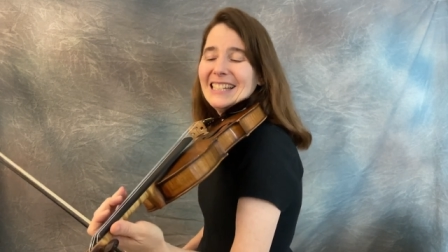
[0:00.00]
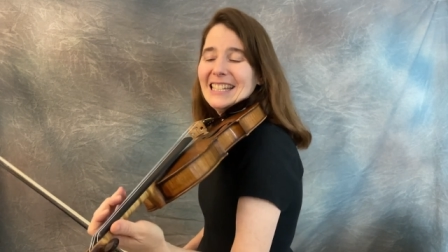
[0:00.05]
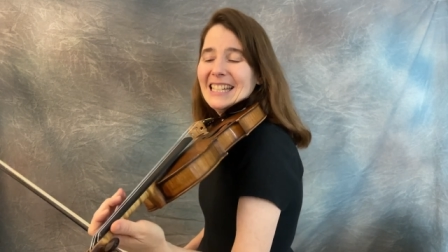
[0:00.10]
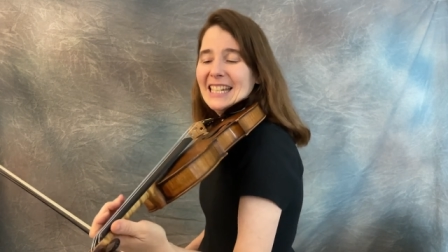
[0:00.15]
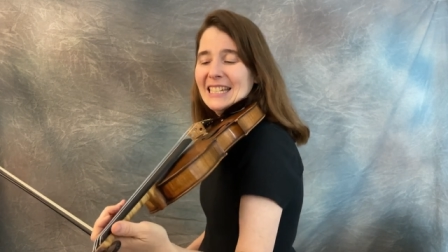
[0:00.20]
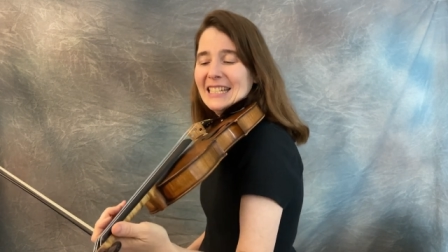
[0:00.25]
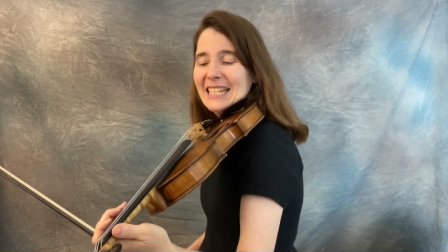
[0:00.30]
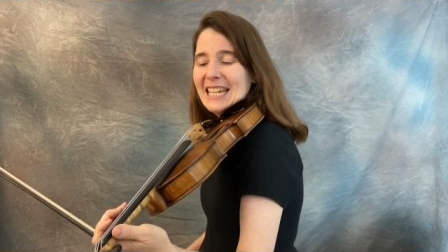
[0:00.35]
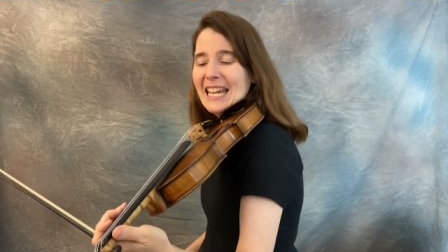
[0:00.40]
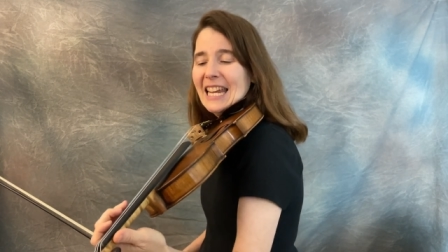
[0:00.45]

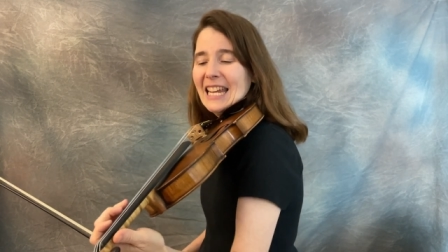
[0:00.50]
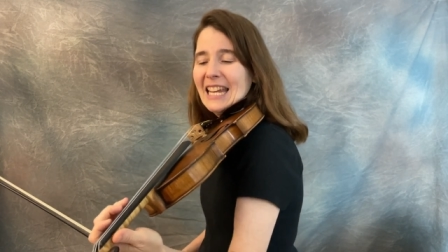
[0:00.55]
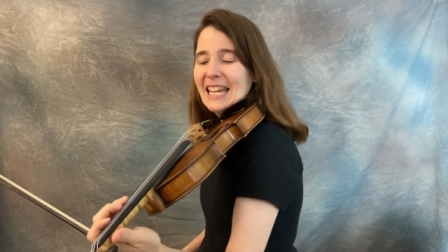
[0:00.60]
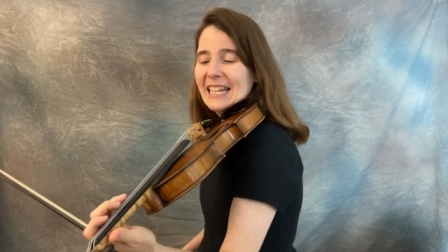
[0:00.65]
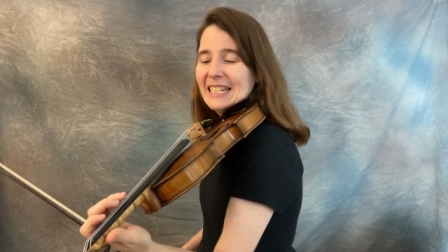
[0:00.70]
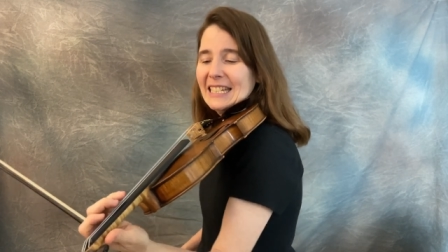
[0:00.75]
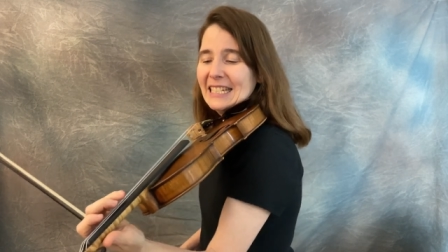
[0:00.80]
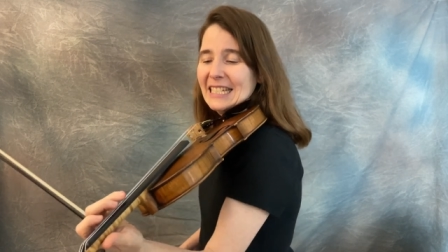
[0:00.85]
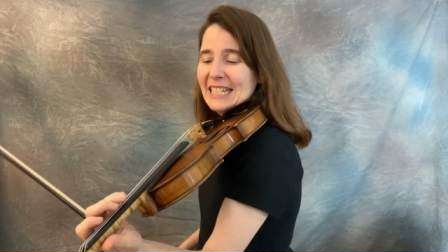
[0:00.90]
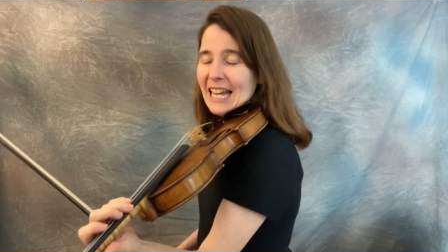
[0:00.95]
then take
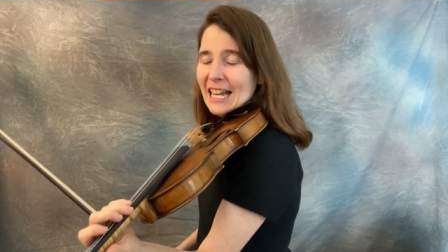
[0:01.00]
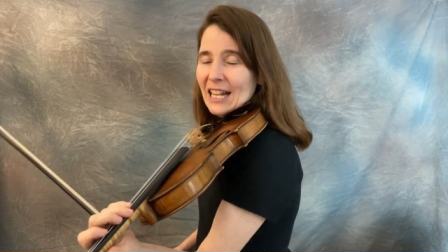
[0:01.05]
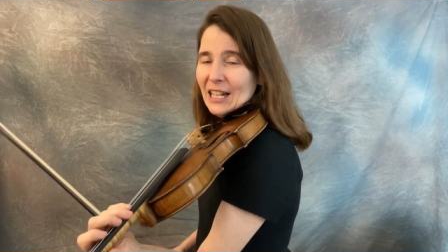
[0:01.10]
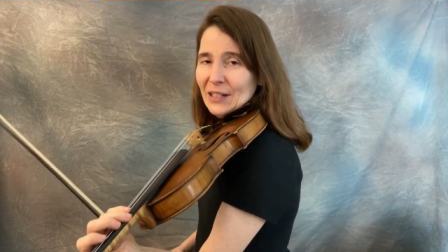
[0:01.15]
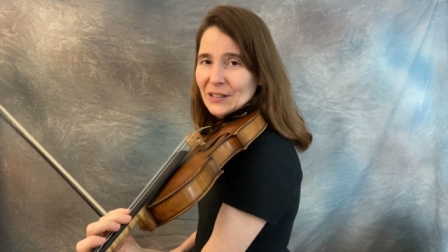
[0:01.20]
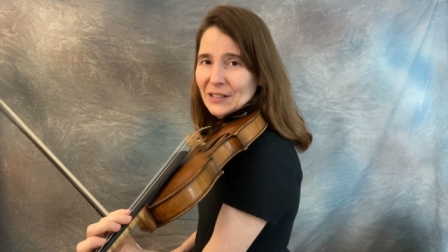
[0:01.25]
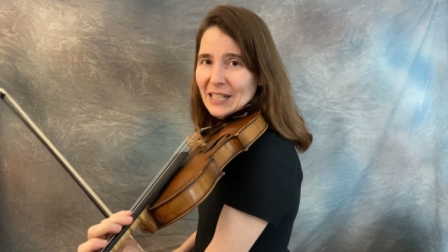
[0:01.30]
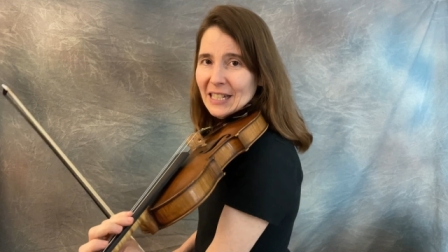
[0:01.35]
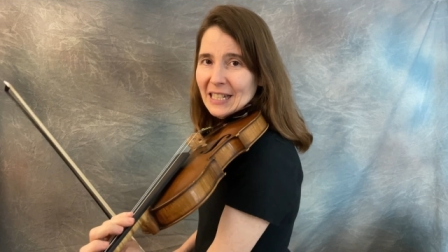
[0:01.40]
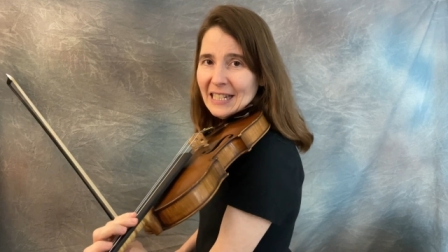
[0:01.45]
it
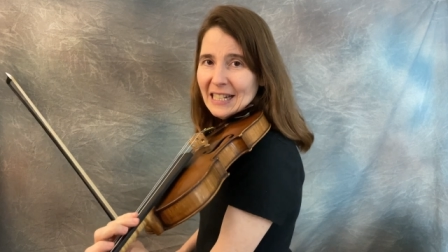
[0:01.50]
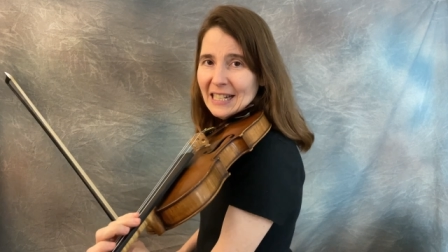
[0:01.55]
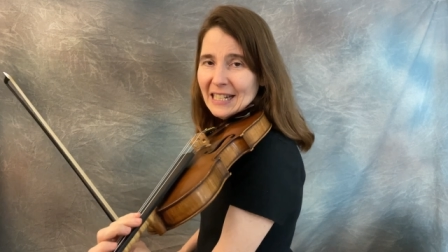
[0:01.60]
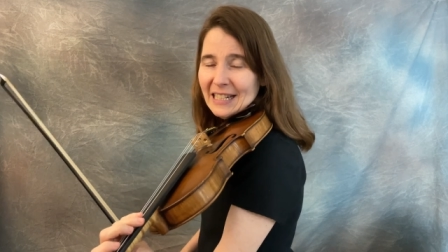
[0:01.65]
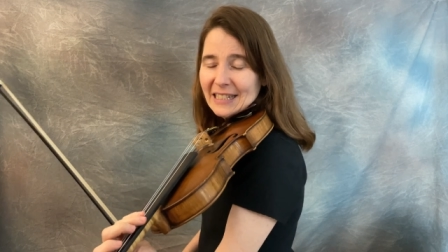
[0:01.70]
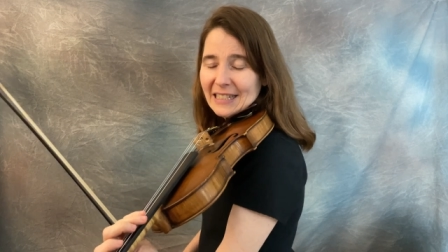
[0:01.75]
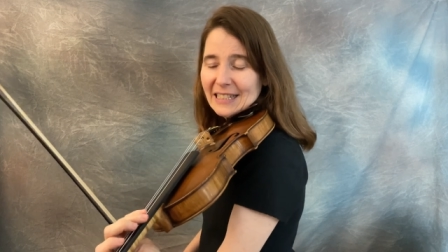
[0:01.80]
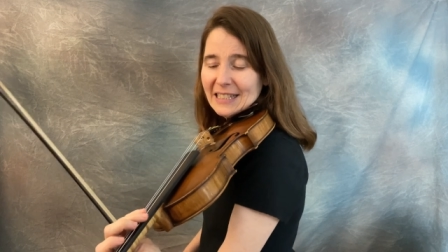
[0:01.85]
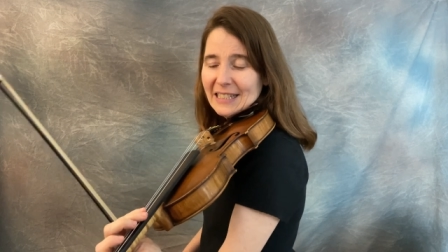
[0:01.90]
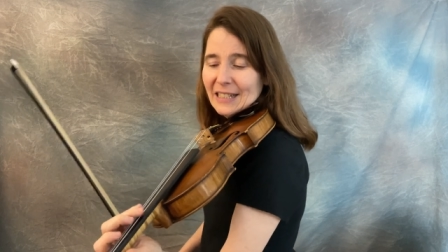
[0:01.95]
down an
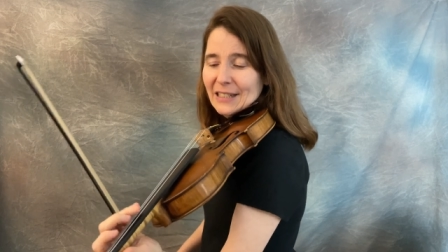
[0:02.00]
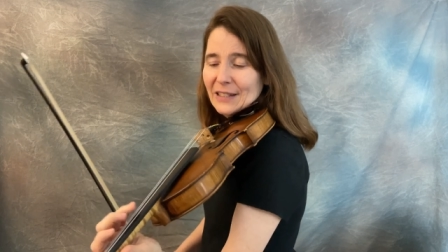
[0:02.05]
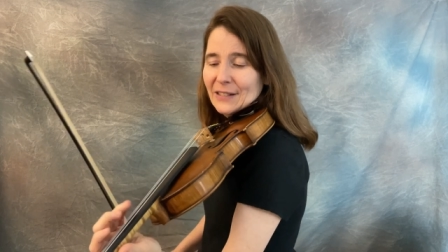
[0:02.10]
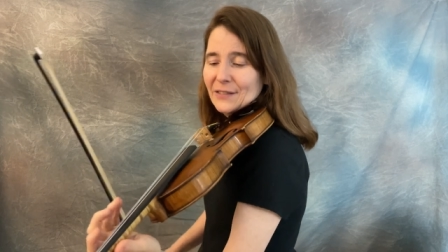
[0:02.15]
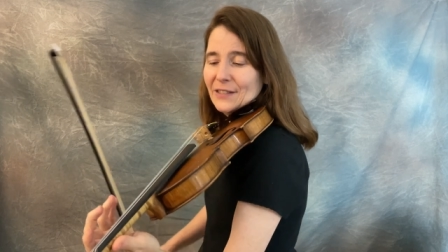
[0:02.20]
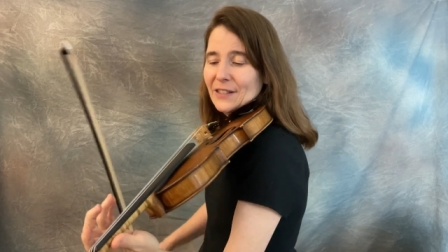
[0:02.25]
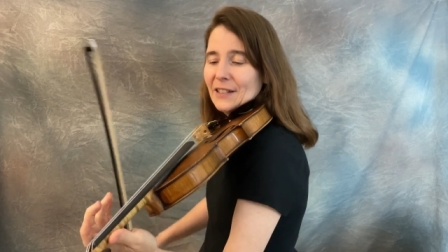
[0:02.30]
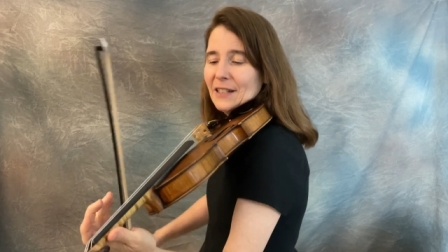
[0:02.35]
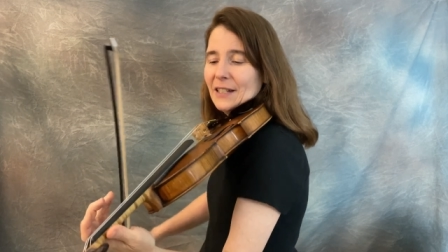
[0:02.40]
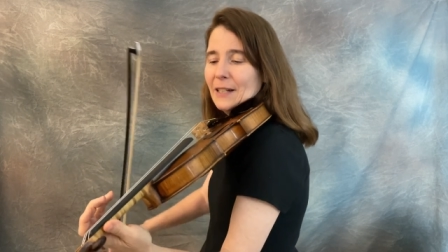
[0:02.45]
octave.
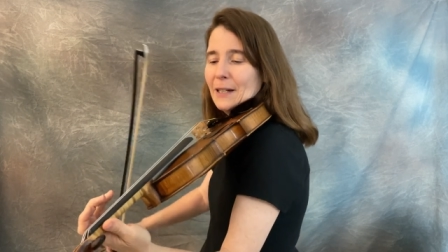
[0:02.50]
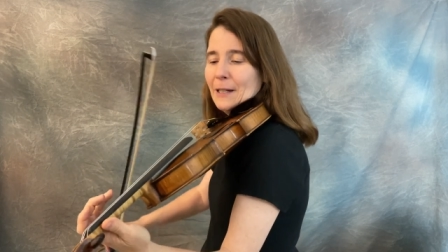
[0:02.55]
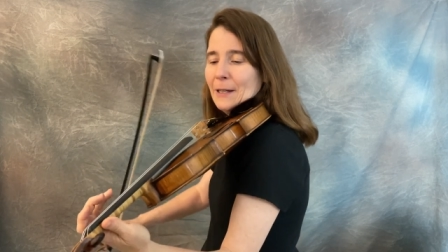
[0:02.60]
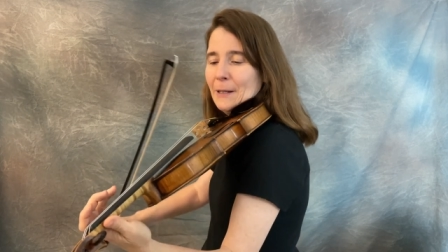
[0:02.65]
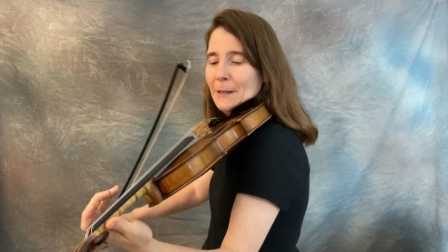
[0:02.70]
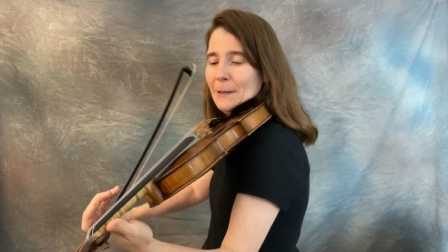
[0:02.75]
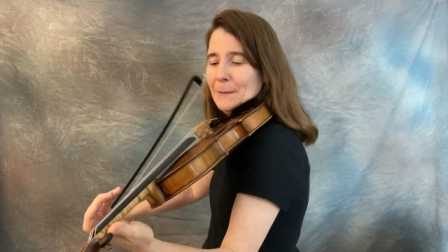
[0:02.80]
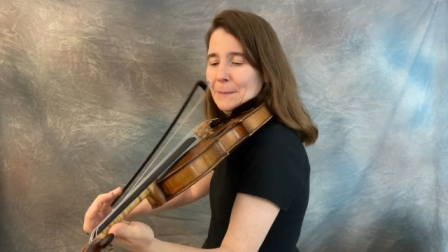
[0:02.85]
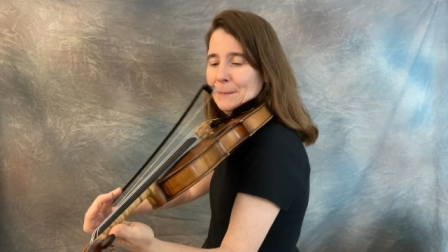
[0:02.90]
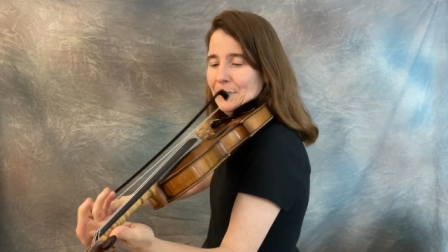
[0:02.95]

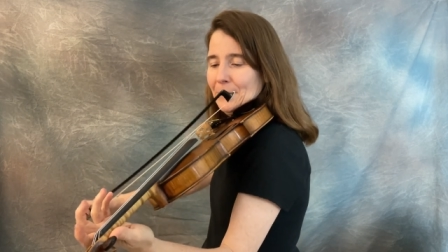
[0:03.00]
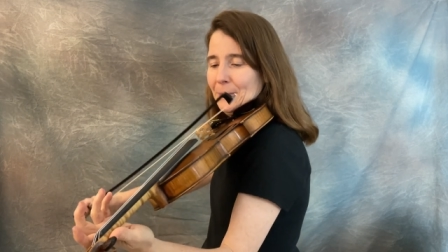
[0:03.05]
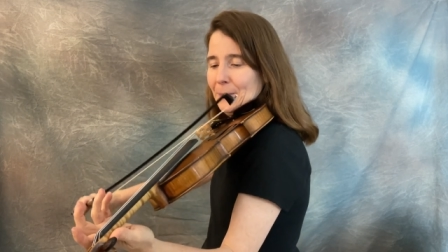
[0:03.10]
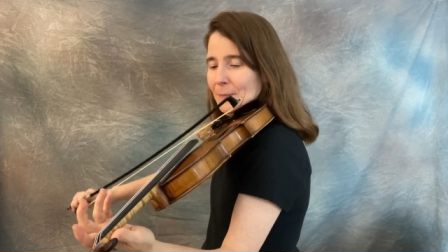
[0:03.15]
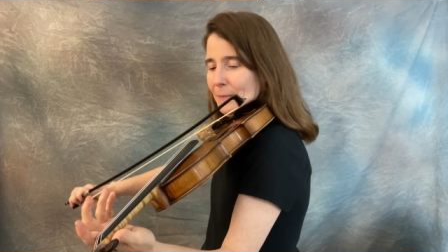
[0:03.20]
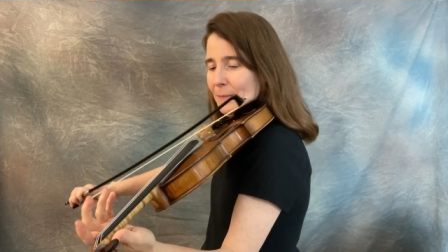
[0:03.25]
Um,